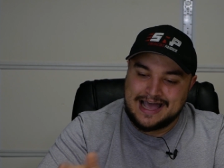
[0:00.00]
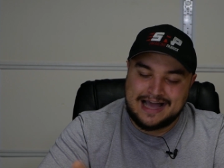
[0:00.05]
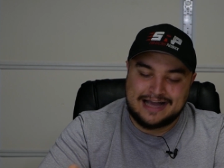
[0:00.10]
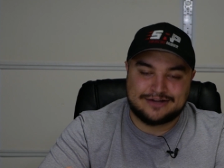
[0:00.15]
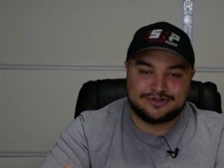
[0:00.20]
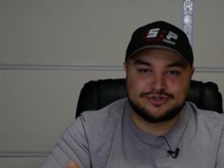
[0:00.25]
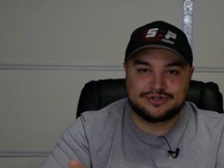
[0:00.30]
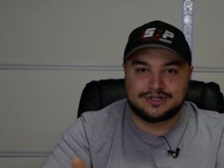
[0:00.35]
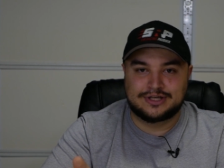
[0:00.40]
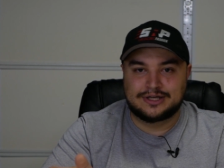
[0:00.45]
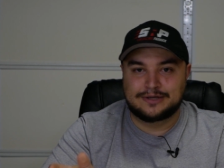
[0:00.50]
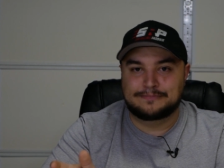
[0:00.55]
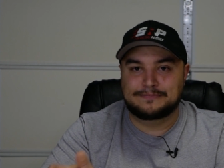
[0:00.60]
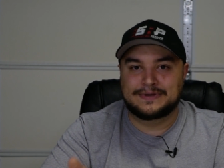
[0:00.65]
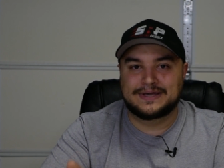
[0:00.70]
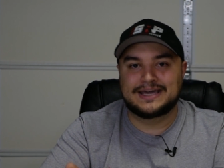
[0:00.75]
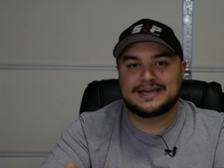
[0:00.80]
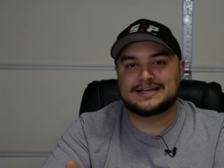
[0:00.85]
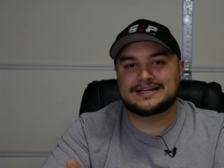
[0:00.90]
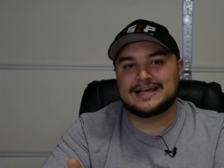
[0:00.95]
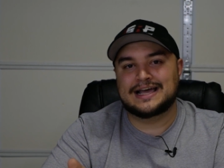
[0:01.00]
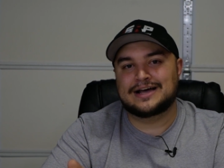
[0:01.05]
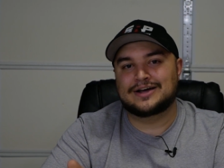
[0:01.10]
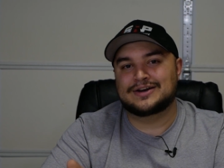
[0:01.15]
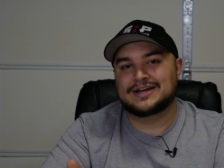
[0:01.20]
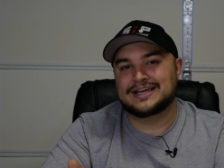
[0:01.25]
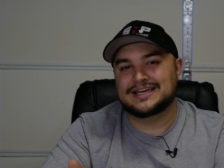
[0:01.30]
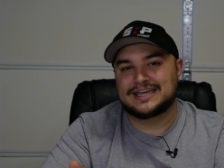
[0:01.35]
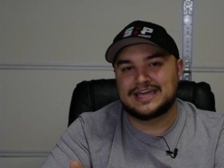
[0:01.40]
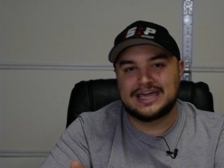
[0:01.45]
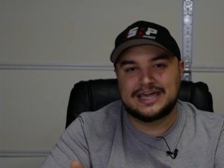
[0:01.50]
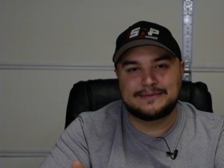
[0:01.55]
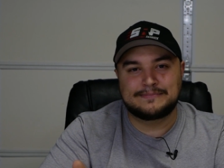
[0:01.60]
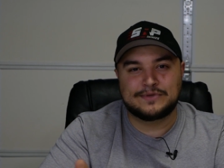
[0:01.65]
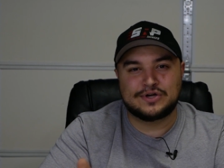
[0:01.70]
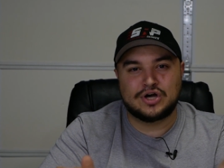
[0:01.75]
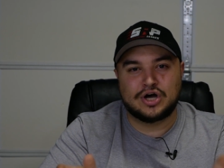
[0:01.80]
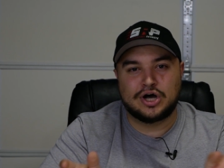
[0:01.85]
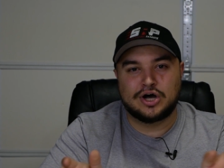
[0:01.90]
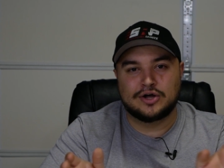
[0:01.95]
actually picked out a game
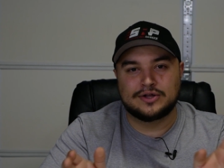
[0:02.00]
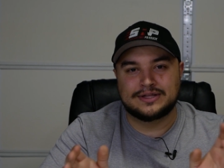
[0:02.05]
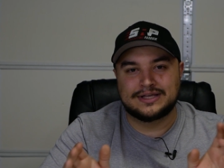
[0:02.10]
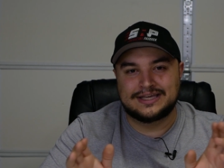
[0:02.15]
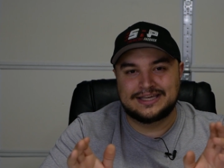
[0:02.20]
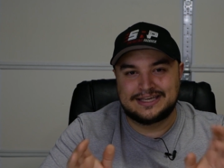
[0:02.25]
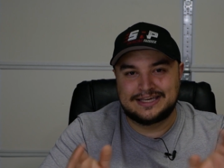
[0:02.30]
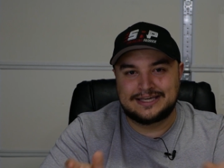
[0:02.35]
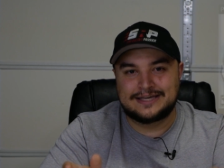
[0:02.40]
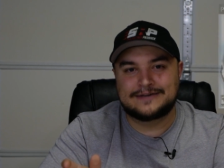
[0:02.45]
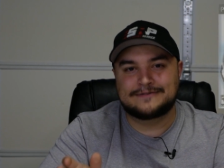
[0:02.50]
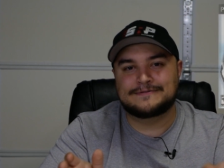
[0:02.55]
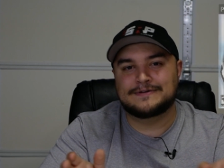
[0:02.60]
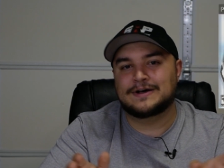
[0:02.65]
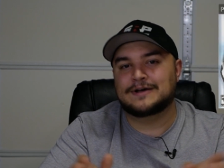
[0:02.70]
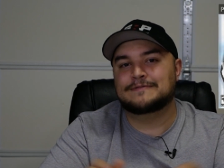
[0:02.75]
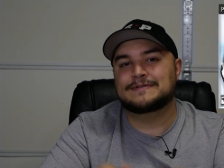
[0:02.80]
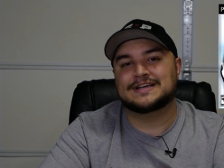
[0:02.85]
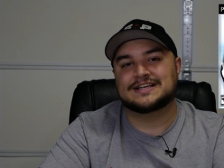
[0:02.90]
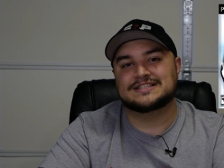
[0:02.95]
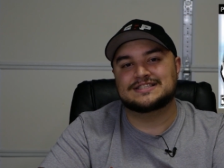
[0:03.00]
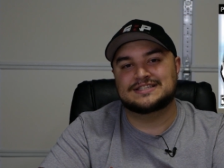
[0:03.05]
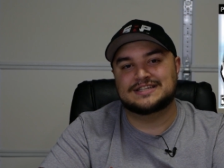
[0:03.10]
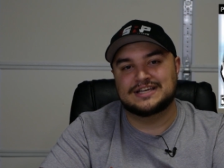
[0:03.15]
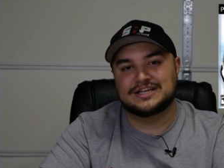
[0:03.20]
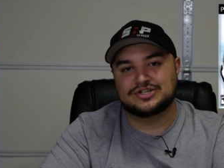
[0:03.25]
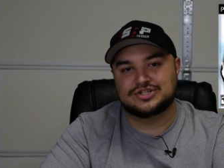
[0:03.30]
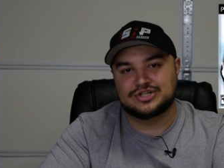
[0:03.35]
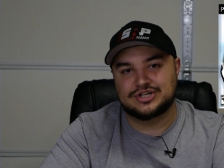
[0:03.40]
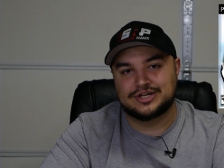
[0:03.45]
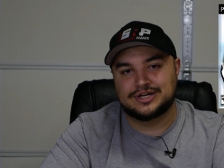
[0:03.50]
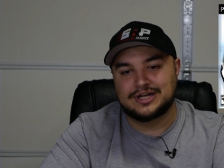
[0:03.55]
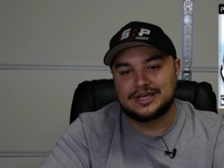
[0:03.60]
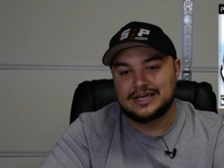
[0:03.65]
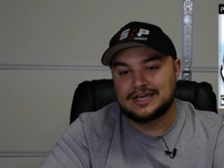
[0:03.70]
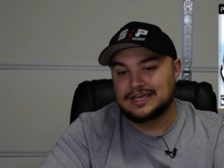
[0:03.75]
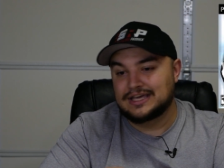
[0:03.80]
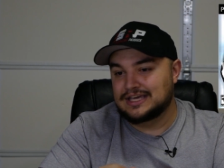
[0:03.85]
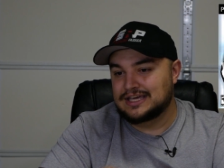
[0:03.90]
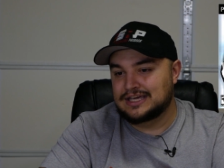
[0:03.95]
called Eve of Extinction.
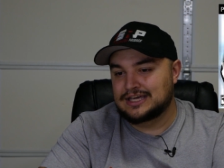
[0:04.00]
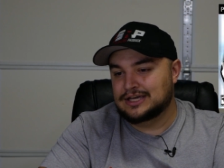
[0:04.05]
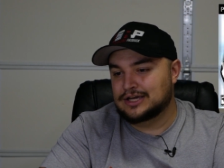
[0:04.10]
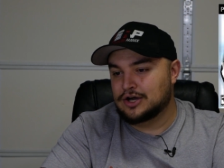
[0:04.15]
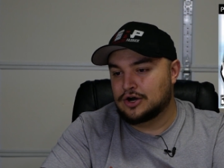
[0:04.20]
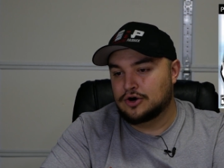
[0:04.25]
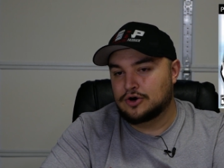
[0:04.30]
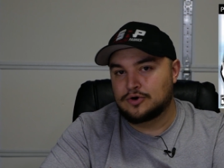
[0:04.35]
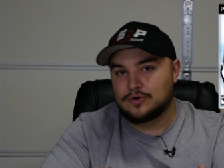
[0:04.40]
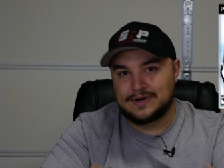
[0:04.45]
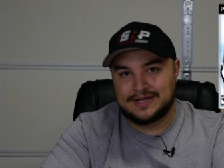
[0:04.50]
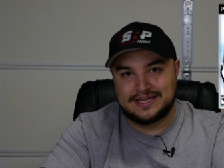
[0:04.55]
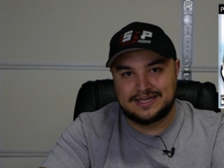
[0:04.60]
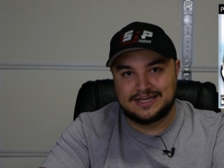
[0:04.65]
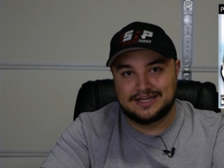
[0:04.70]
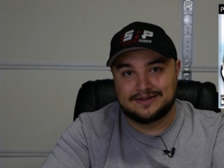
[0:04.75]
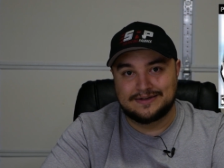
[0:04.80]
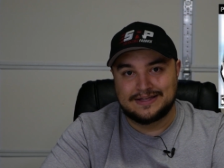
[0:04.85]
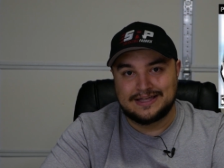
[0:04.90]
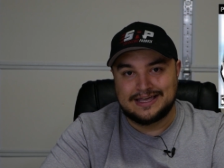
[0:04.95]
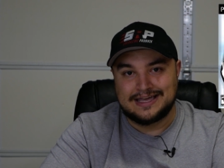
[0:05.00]
E O E.